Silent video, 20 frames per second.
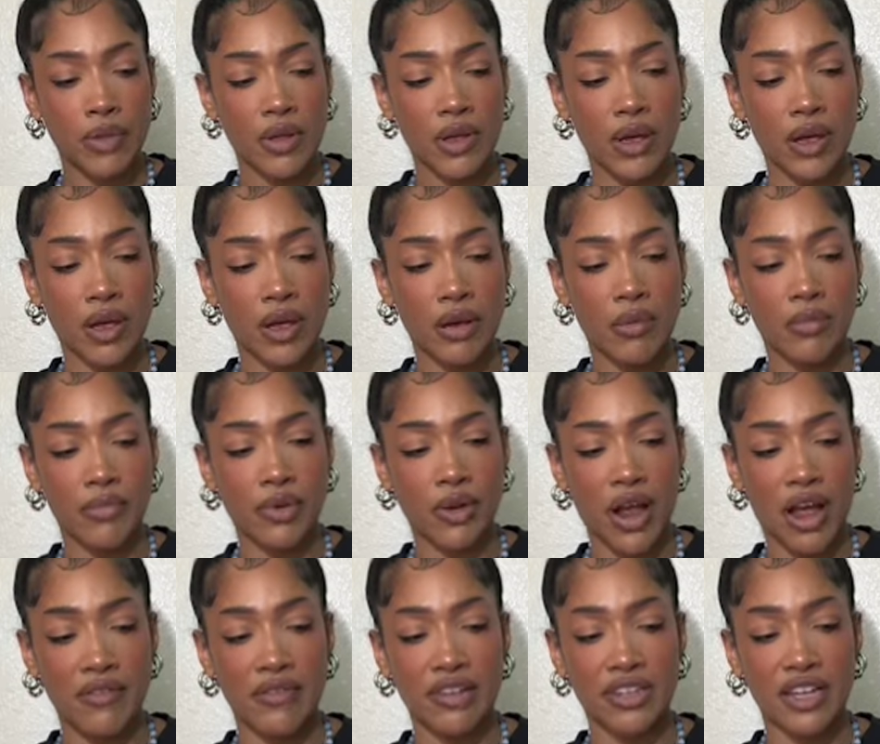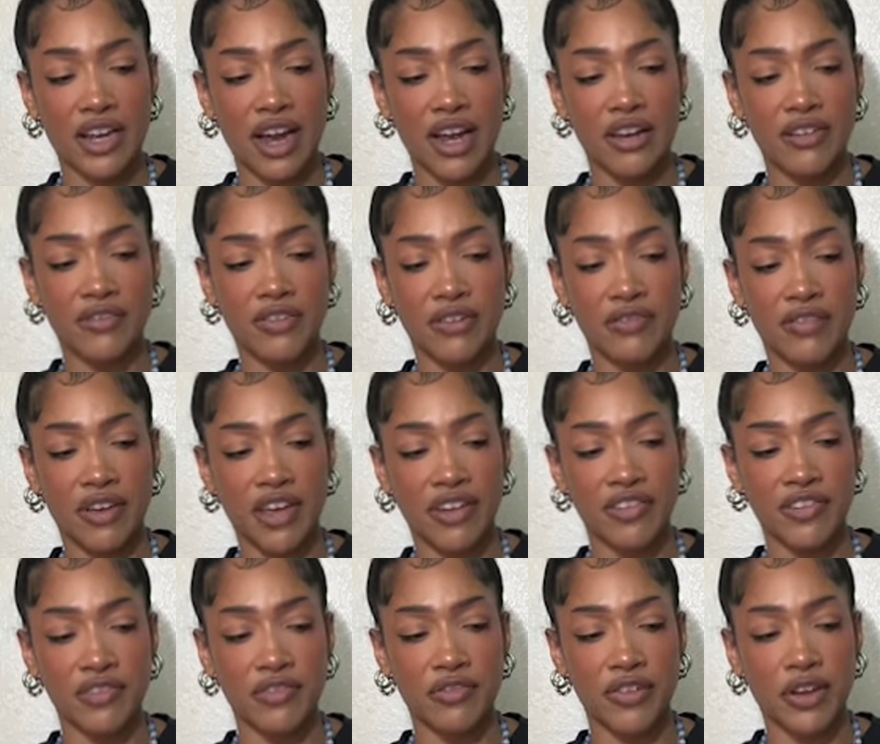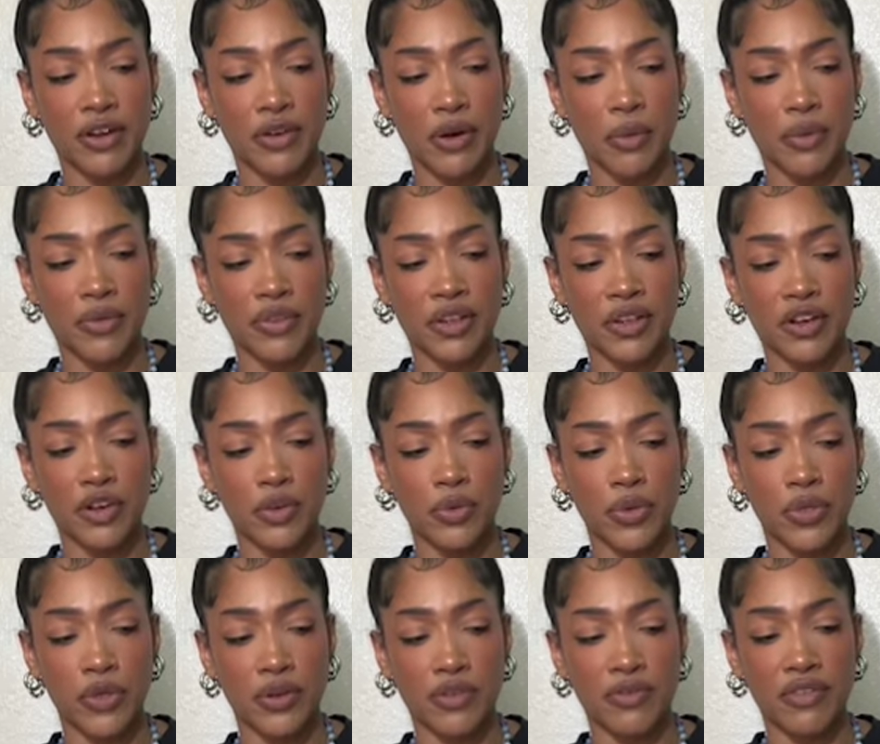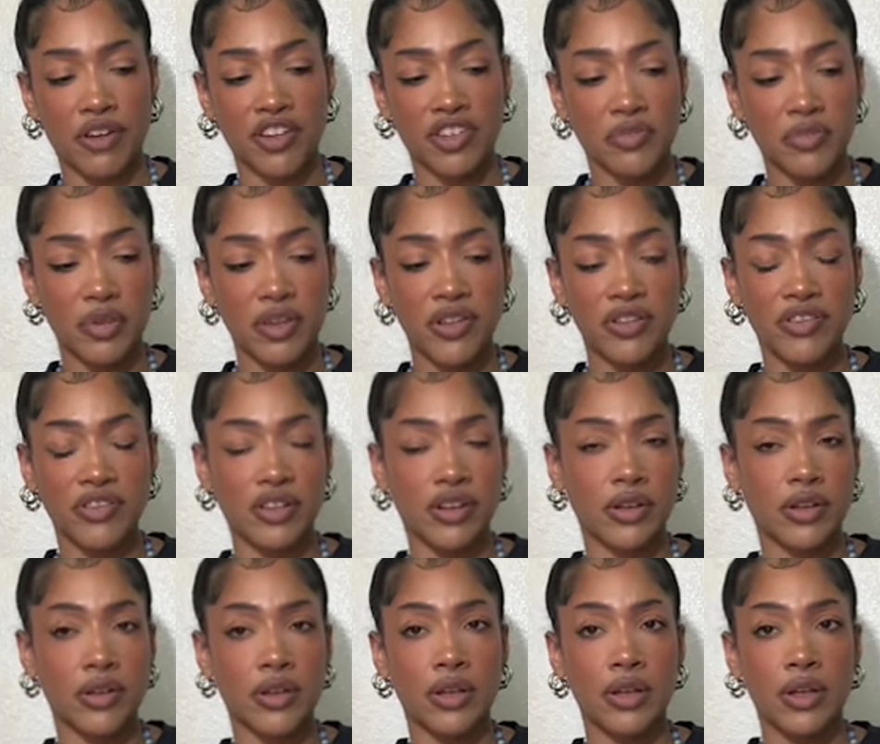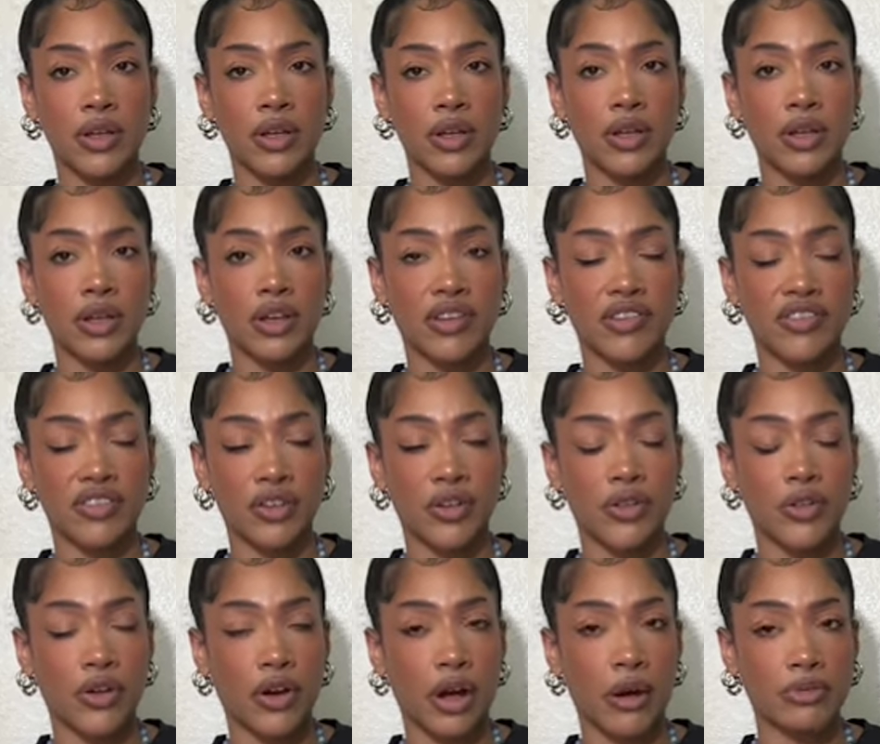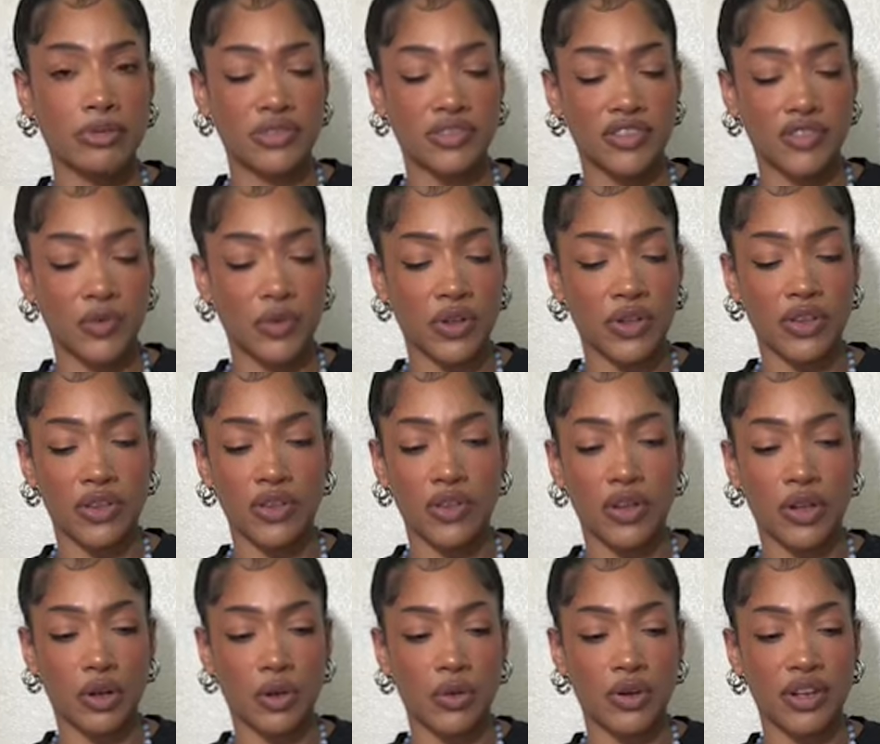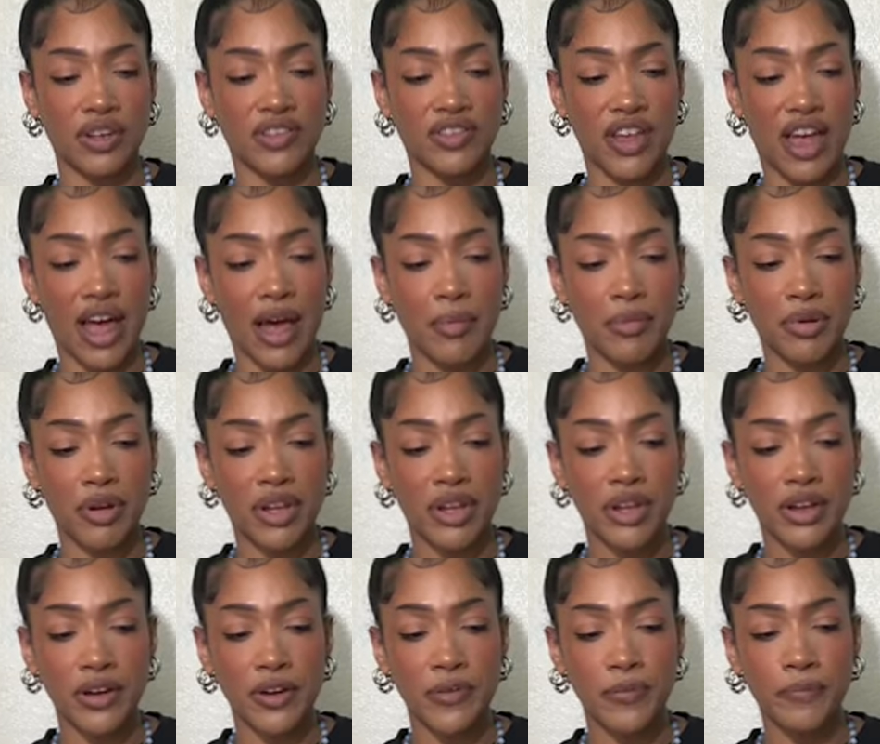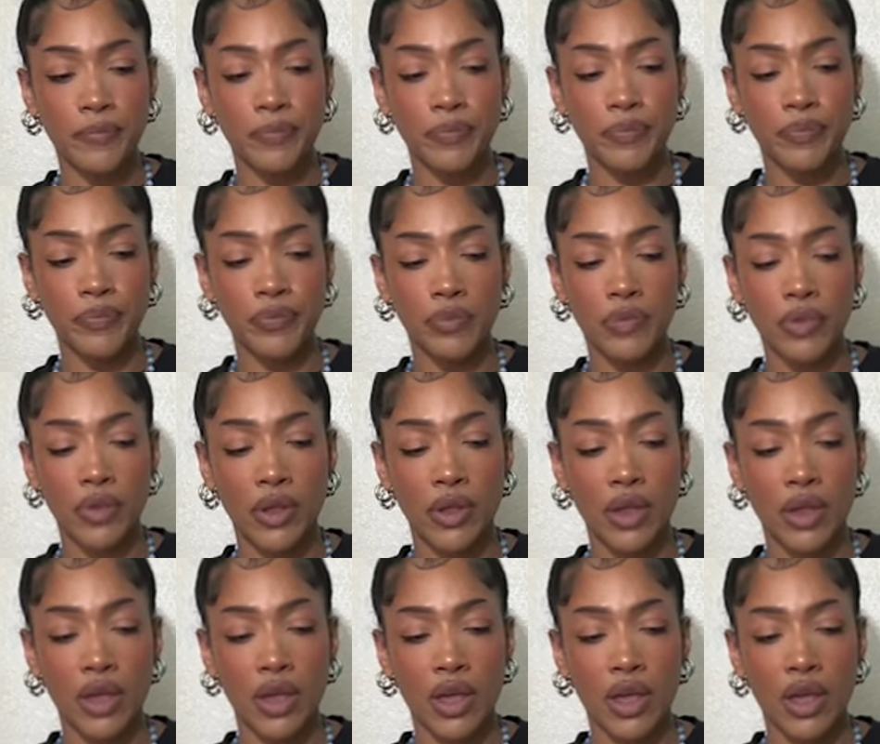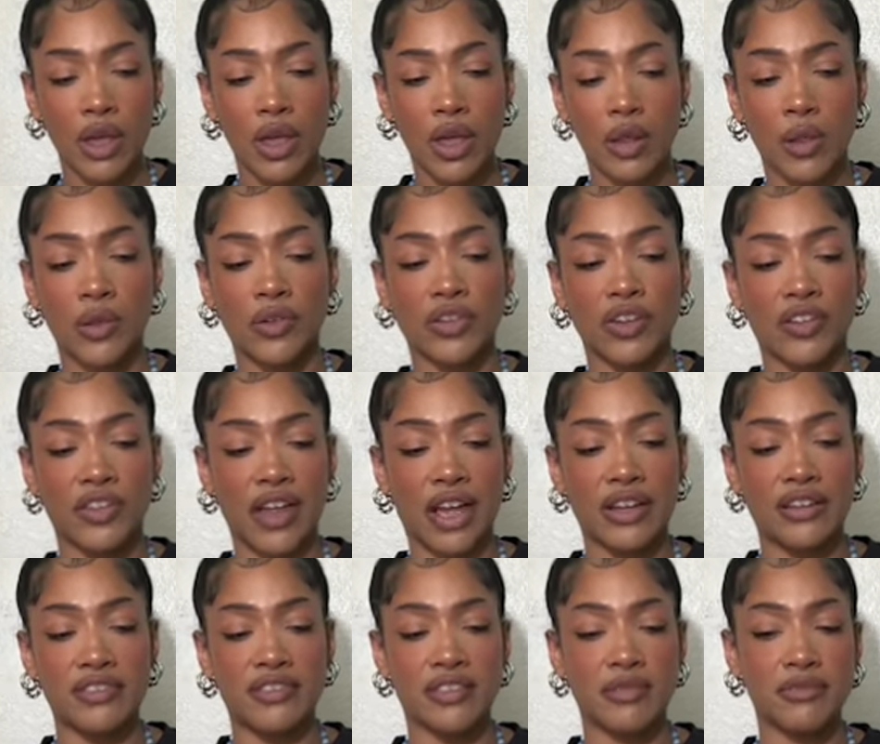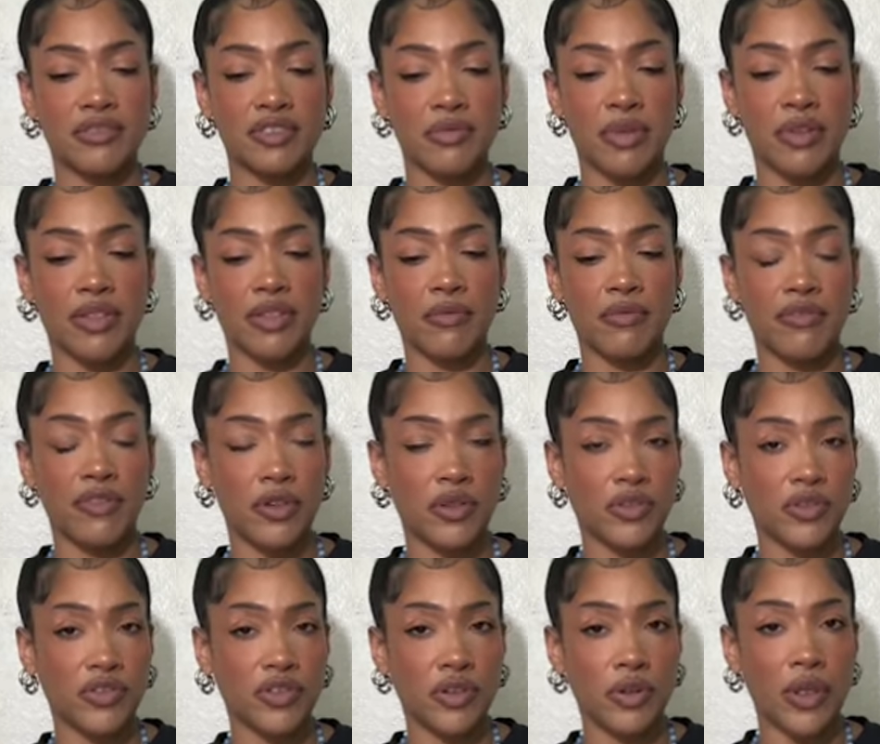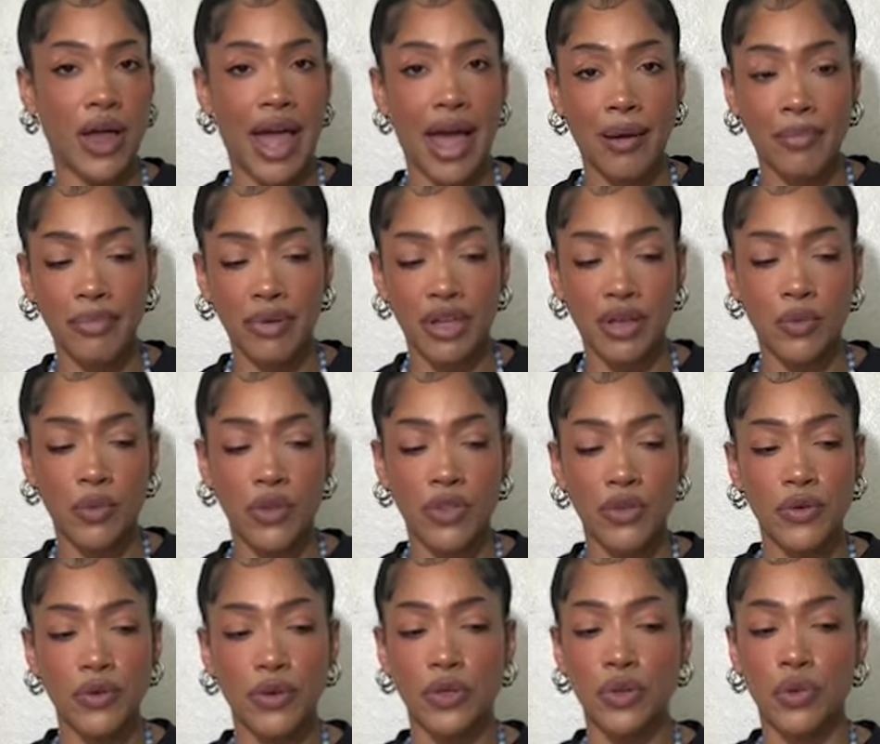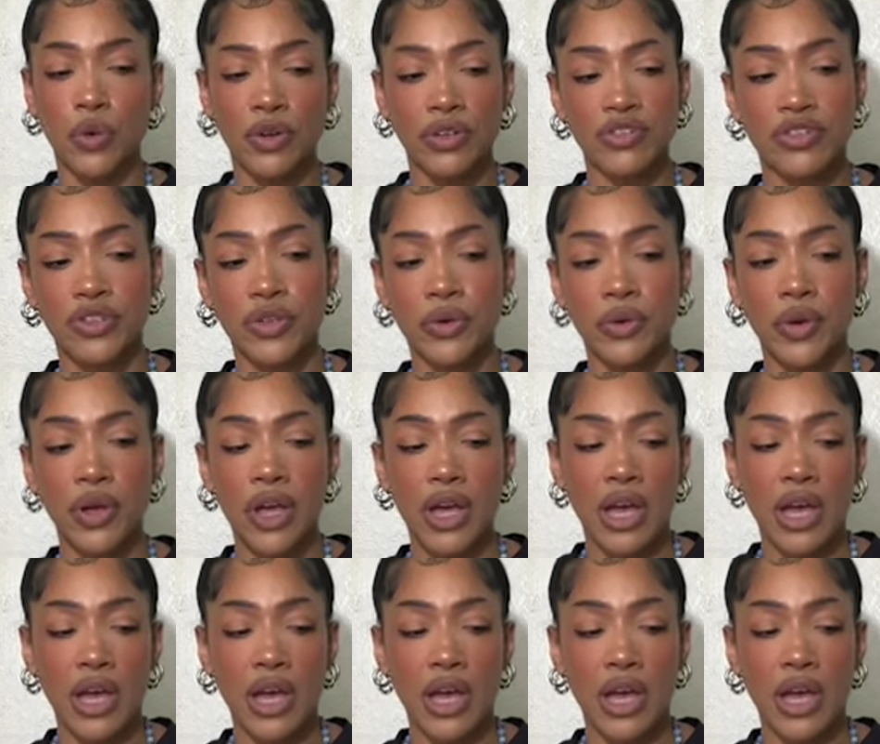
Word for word: Um, they're having to kind of invest and figure out what they need to do with their investments and consider their options of what, you know, needs to happen here it looks like that seems to make them feel still happy with you or towards you.